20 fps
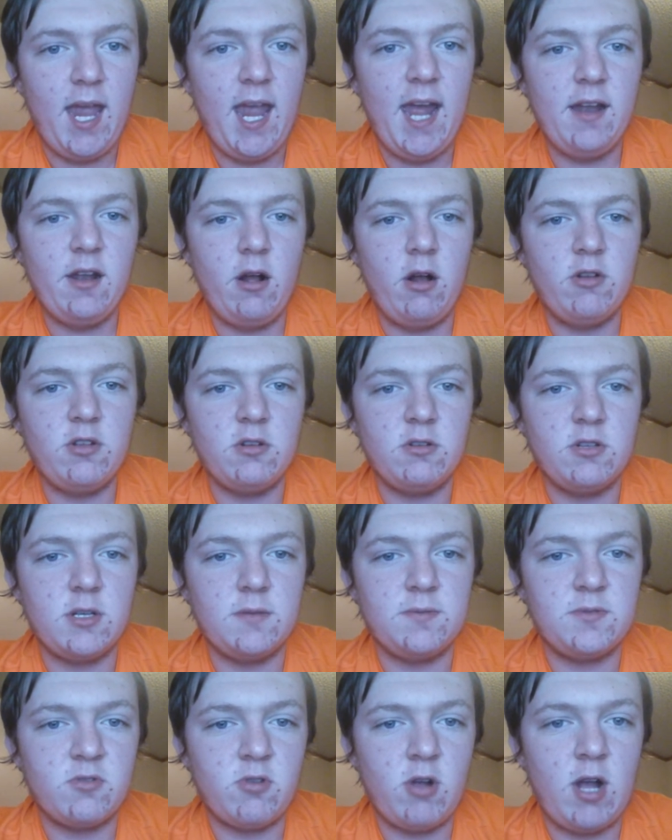and also
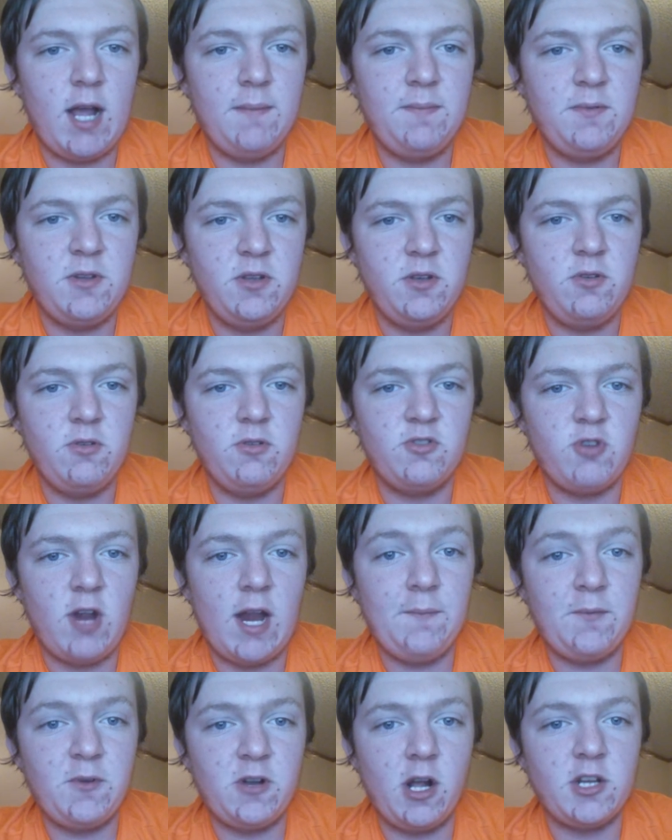subscribe to
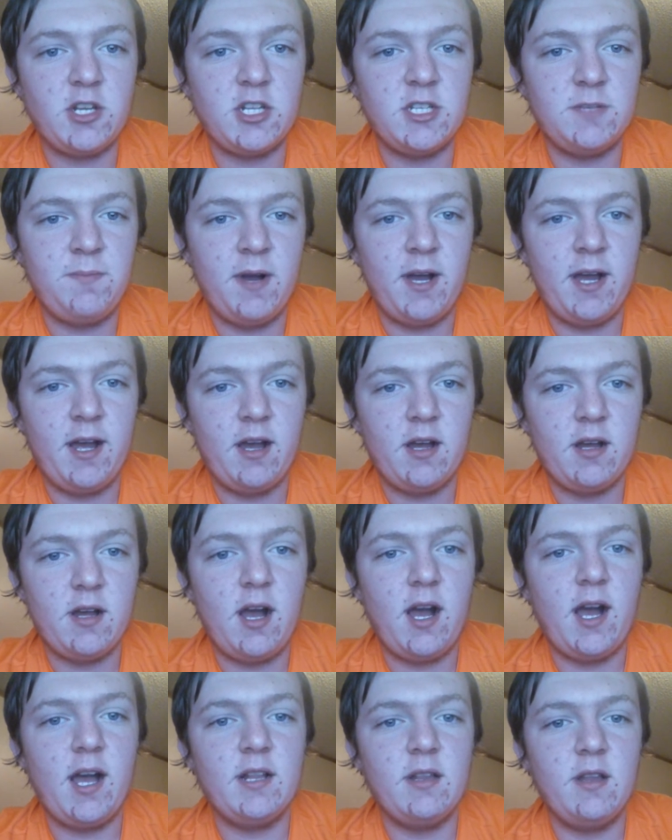Train Productions by
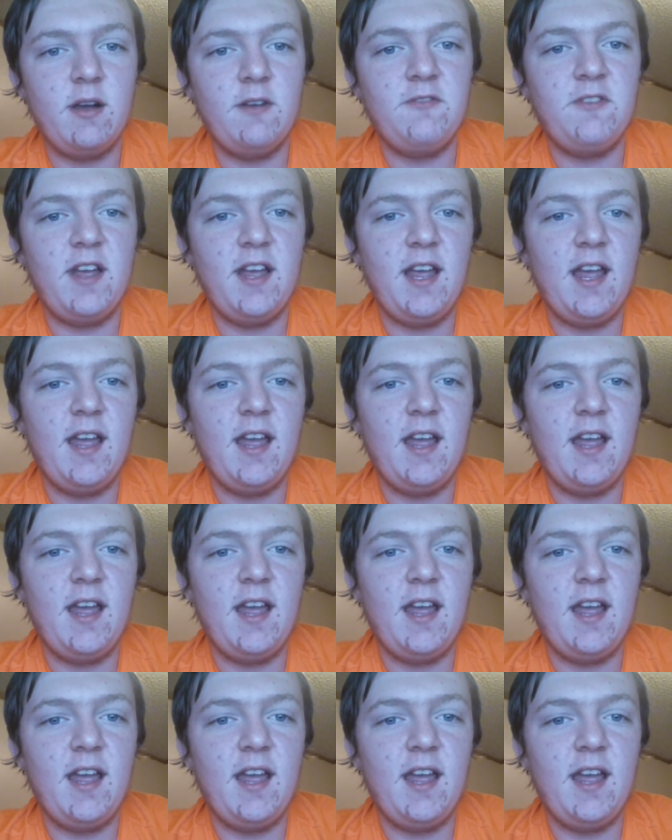I Love